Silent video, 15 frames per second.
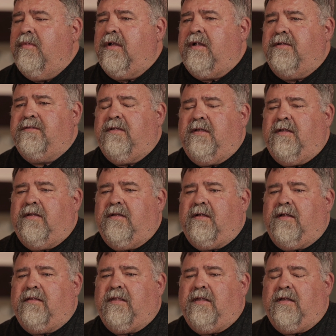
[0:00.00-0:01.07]
Because
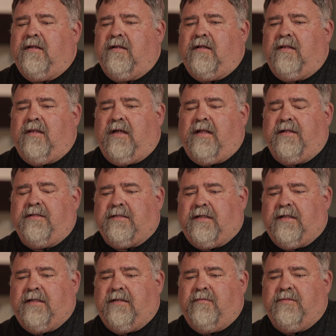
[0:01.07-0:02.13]
I think a lot of
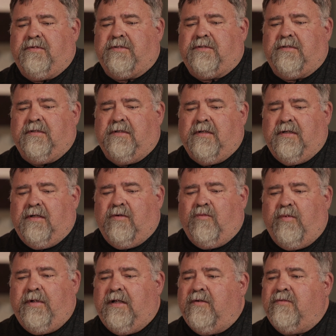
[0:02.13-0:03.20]
times
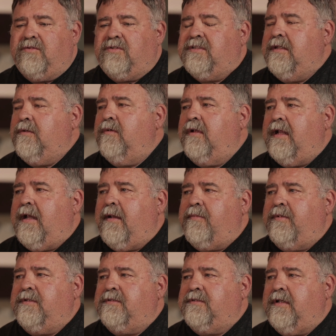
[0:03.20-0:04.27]
we don't see what
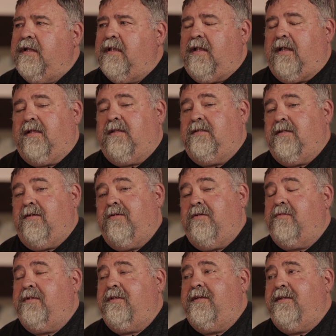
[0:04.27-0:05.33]
happens. I could tell
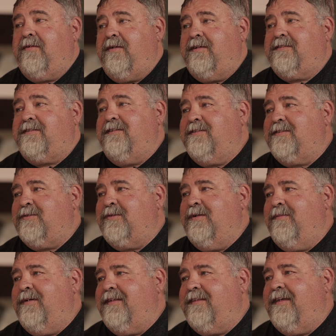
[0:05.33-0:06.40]
you a really interesting
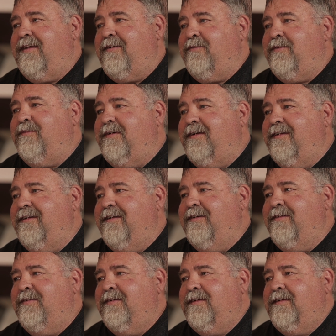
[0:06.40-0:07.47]
story about that if you want to
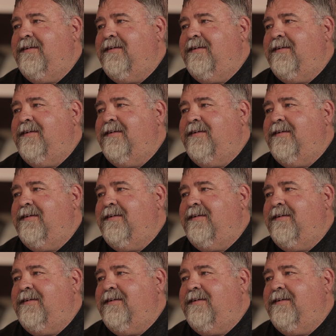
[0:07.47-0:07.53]
know.